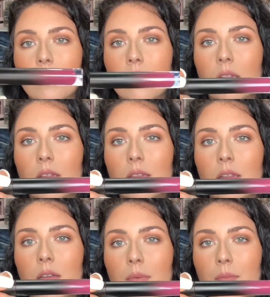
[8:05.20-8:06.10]
It's a
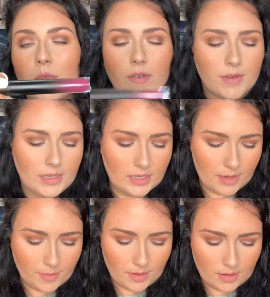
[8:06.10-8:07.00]
little bit more of a
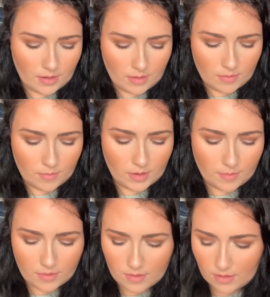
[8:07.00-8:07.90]
deep
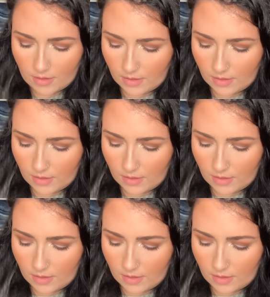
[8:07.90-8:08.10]
purple.